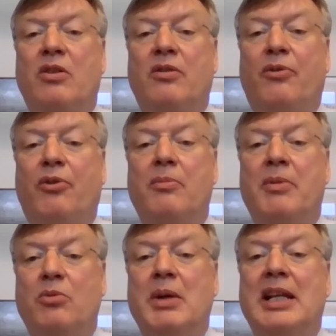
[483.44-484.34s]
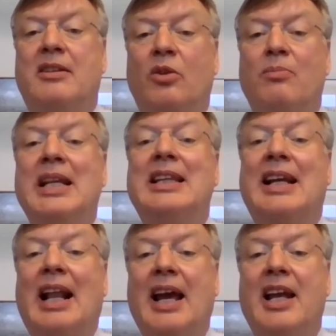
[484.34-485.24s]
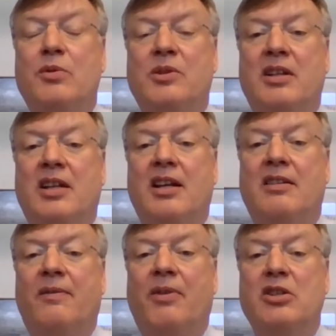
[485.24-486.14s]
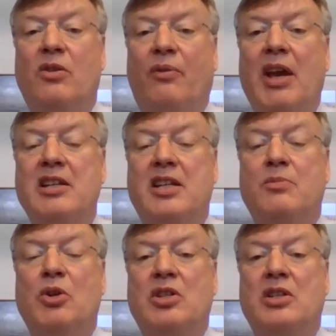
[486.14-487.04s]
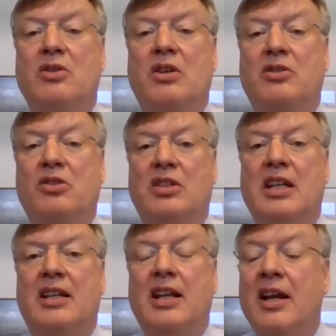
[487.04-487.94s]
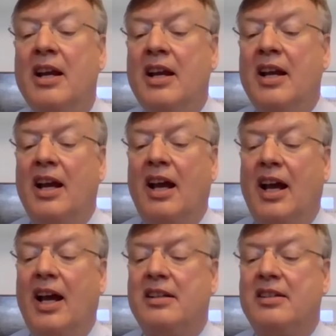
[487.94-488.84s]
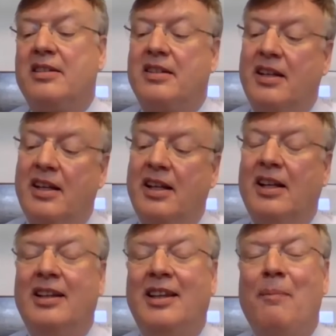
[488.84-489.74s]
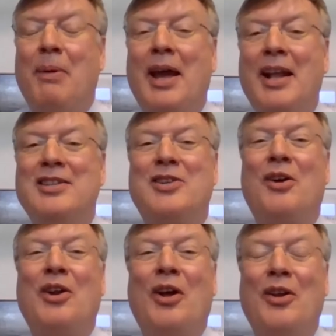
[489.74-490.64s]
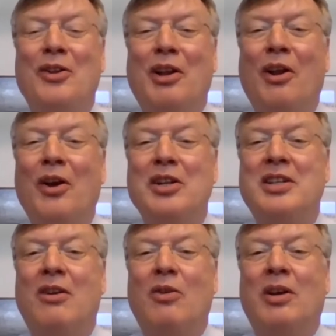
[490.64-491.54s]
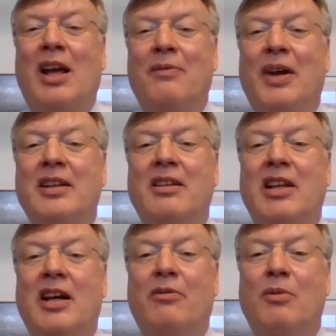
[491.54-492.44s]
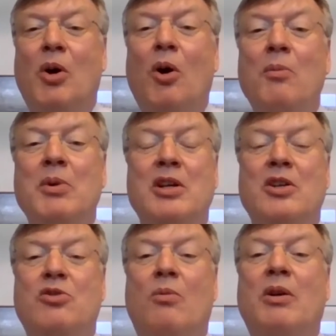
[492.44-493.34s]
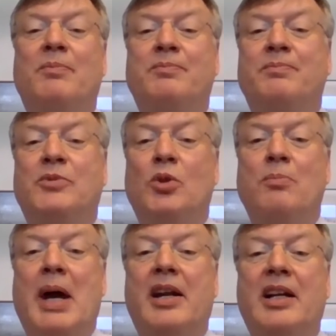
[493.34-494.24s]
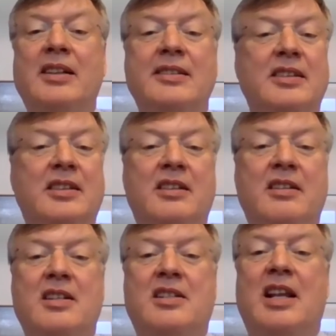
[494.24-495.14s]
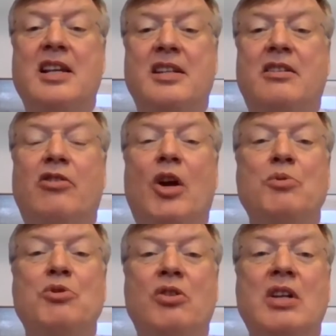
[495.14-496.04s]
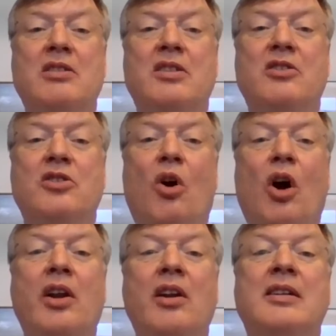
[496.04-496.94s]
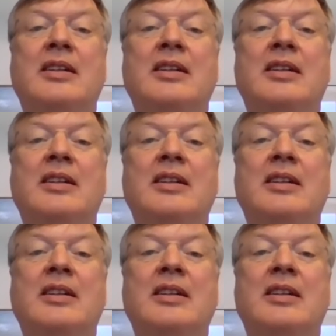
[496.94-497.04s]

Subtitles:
of the firm, that you don't meet the clients face to face as much as you did. It depends on the lawyers how effective they are from home. Some are doing better. There's less interruption and so on.